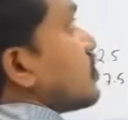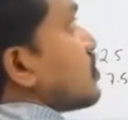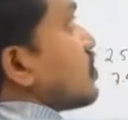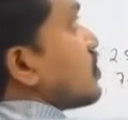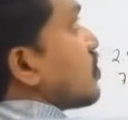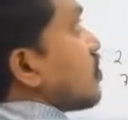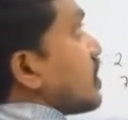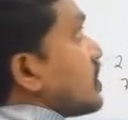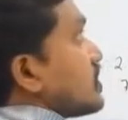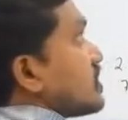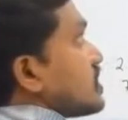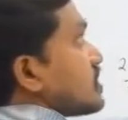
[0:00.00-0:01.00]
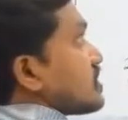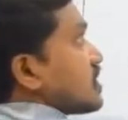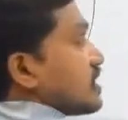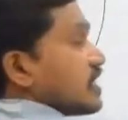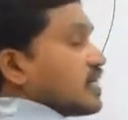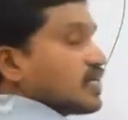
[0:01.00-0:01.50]
what is this
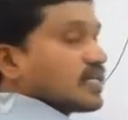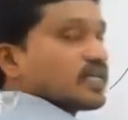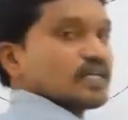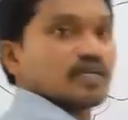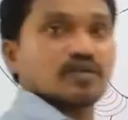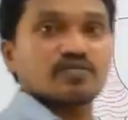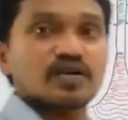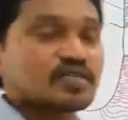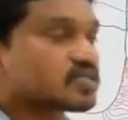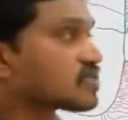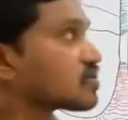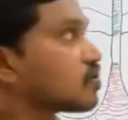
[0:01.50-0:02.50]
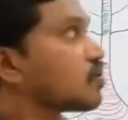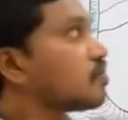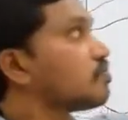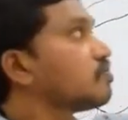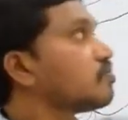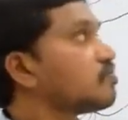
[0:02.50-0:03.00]
territory? What is this
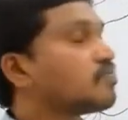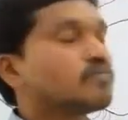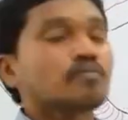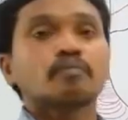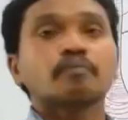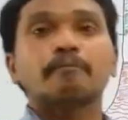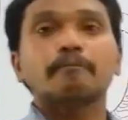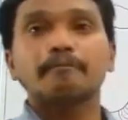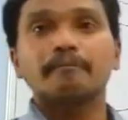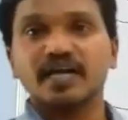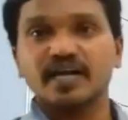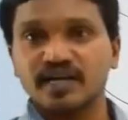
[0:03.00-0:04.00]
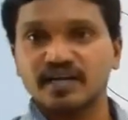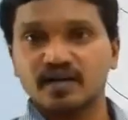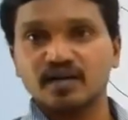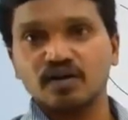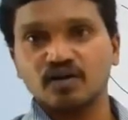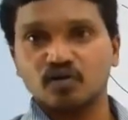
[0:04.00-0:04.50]
lobe?
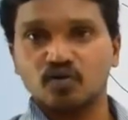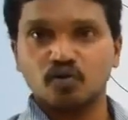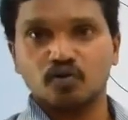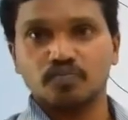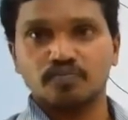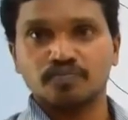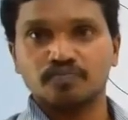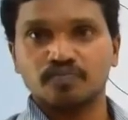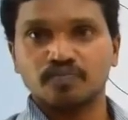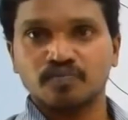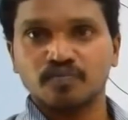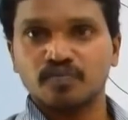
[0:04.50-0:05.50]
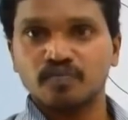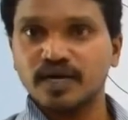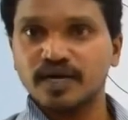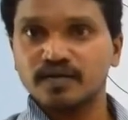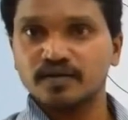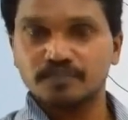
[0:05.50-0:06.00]
Parietal lobe. Right?
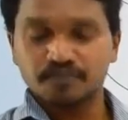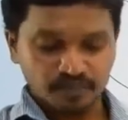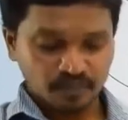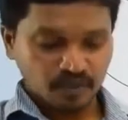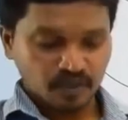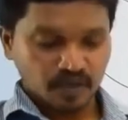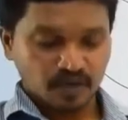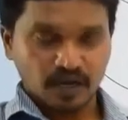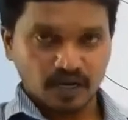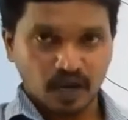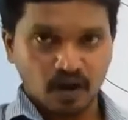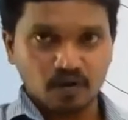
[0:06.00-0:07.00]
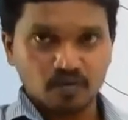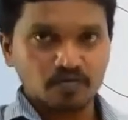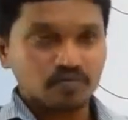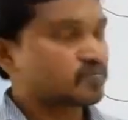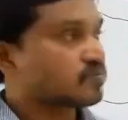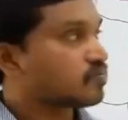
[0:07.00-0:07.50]
Now,